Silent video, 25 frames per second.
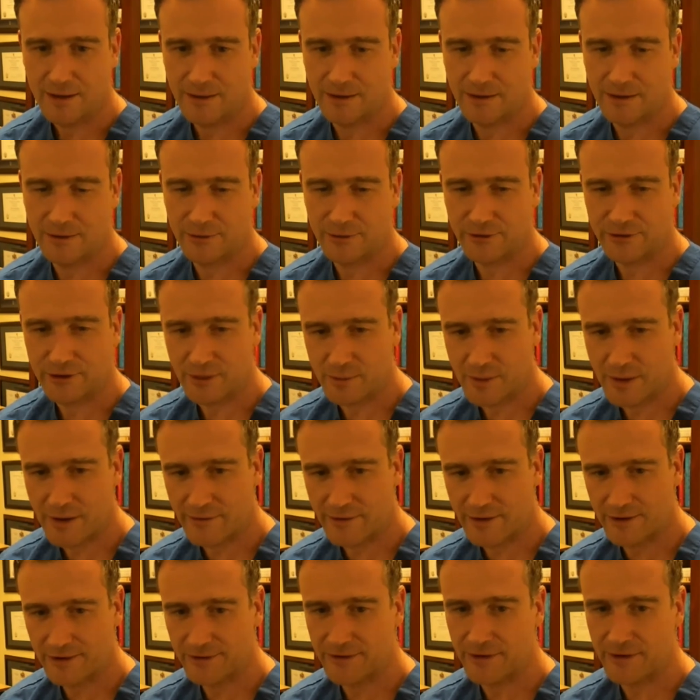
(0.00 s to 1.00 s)
There's some
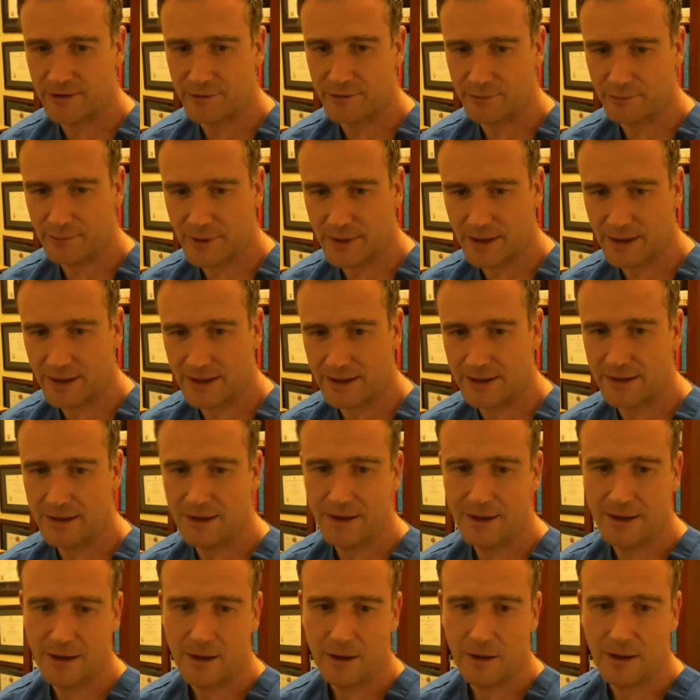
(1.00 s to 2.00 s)
evidence that it
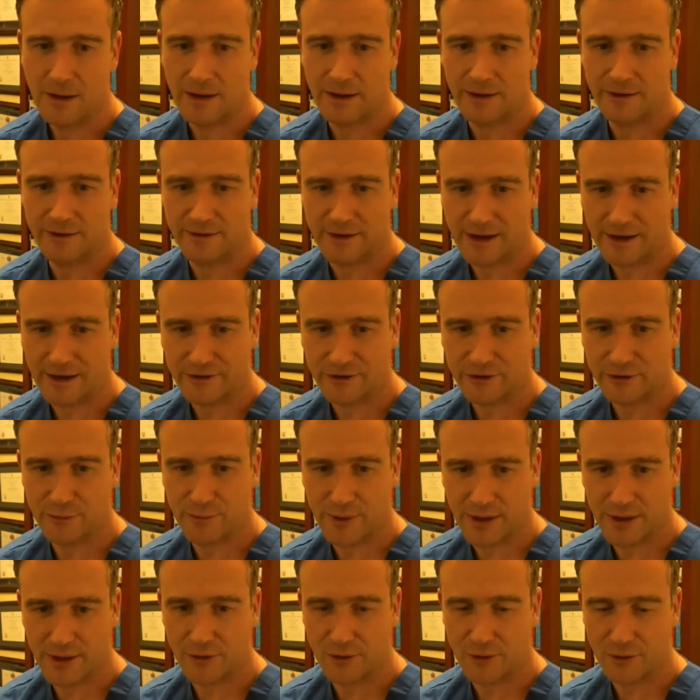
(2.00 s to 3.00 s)
may
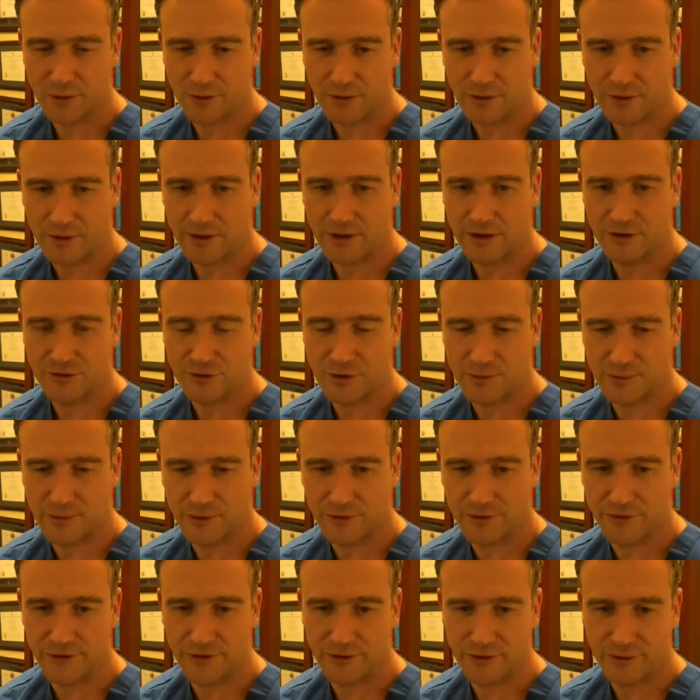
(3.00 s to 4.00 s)
exacerbate or
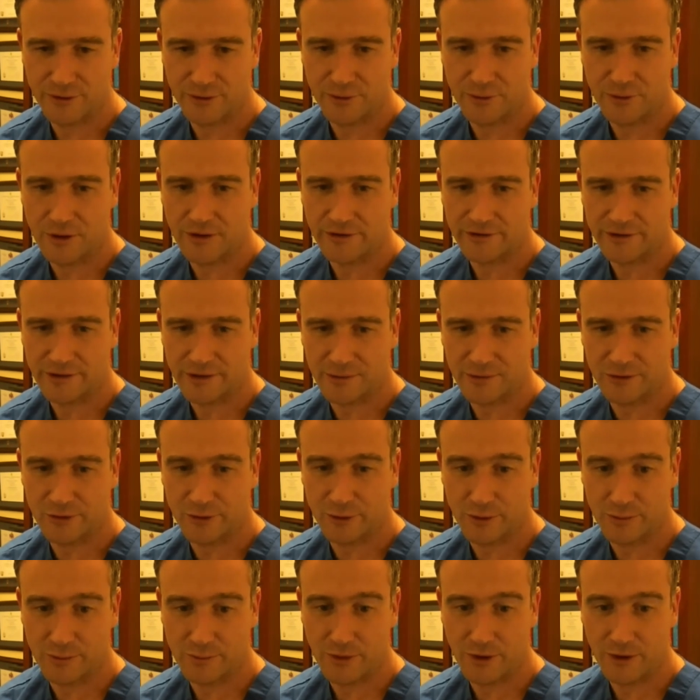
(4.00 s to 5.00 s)
contribute to
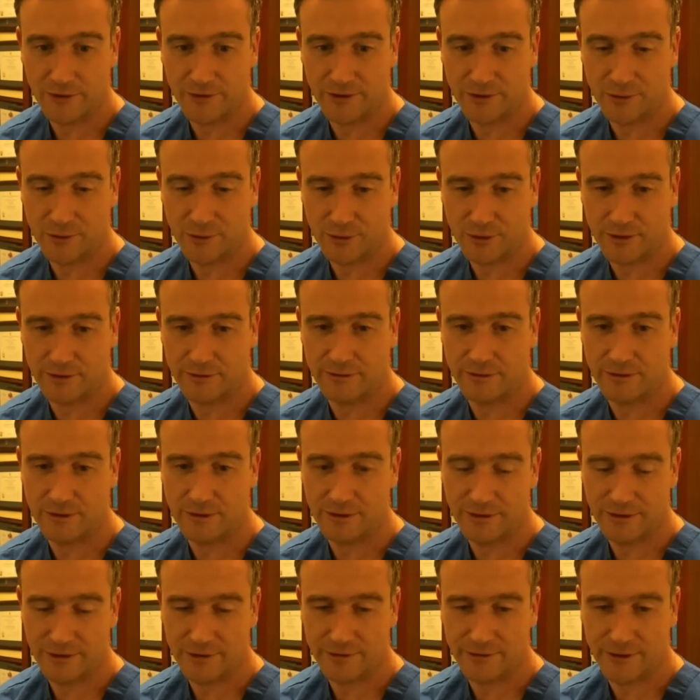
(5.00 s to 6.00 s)
subsequent
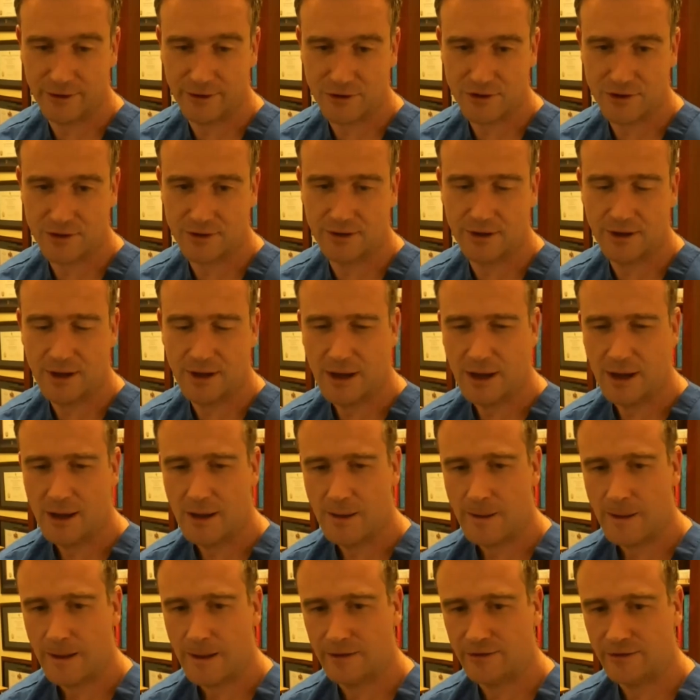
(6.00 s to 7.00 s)
multi-organ dysfunction.
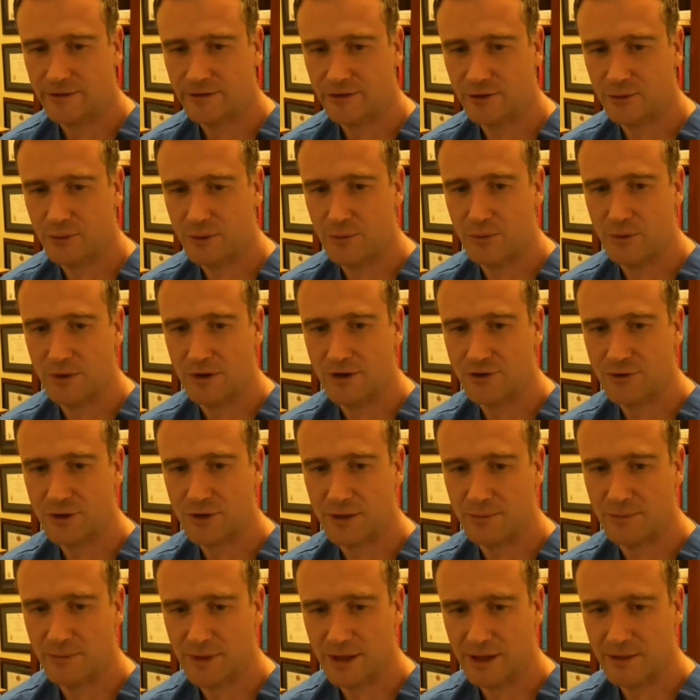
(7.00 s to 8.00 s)
And so we want to
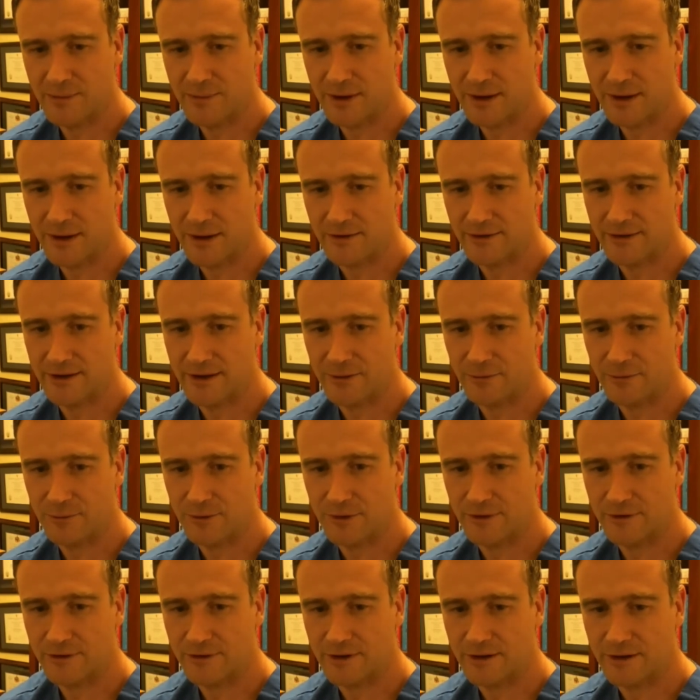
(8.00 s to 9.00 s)
try and minimize that
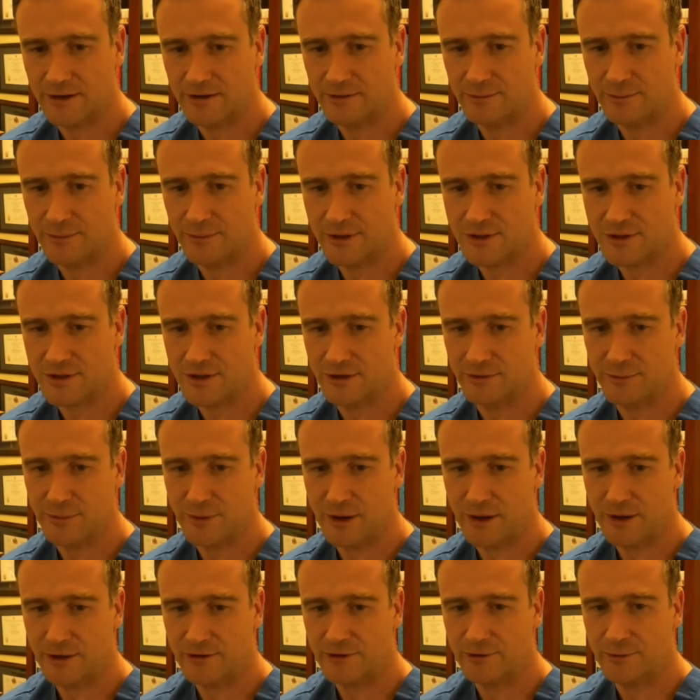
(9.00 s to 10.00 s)
risk as much as
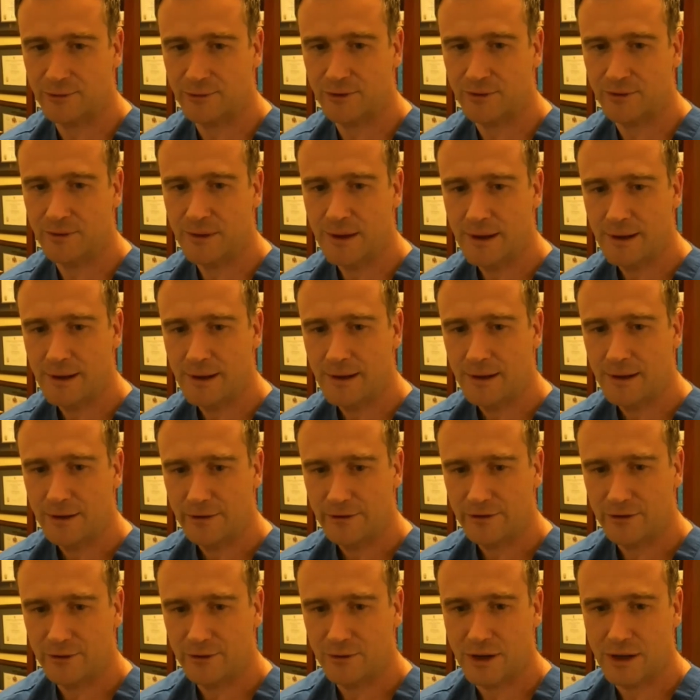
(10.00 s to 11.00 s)
possible.
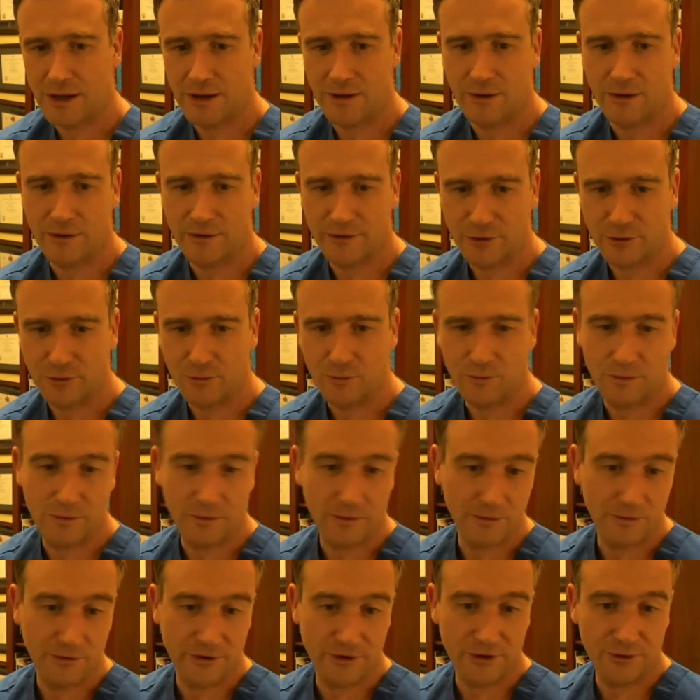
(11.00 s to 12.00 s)
So
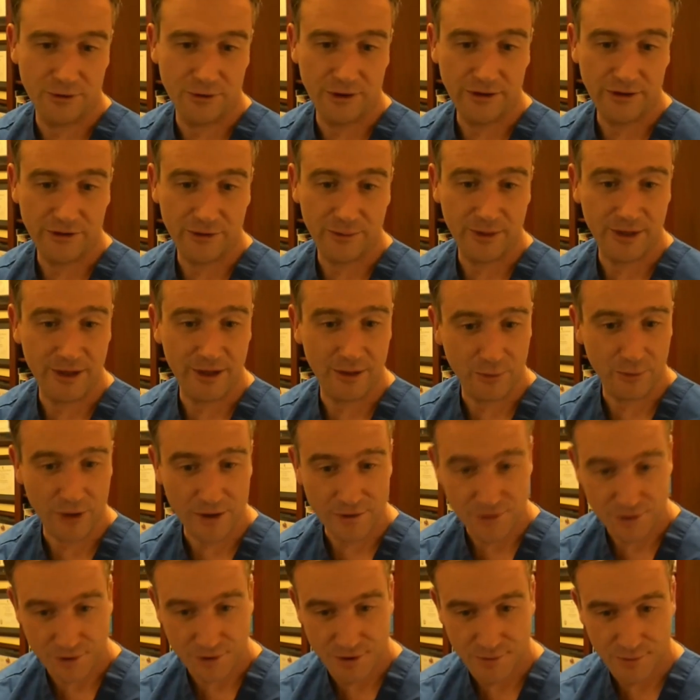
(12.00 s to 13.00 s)
do you need to be in
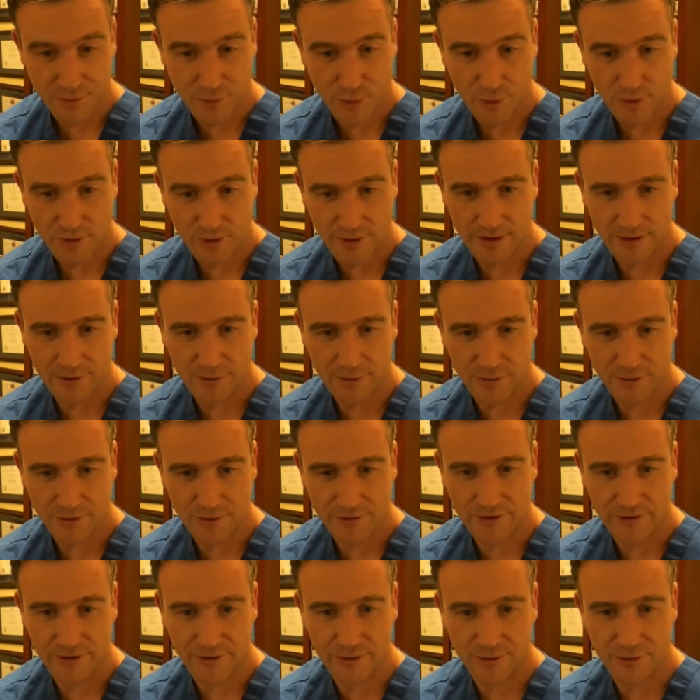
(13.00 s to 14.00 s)
pressure support in order
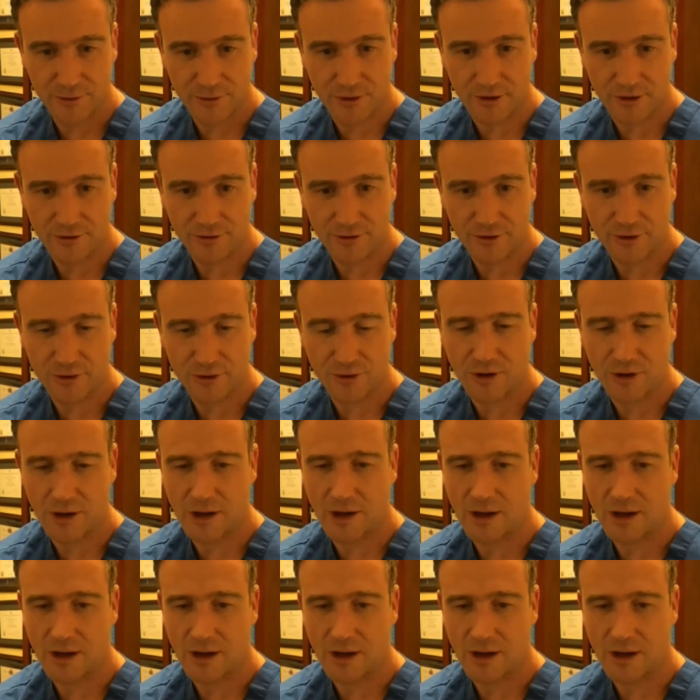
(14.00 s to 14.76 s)
to undergo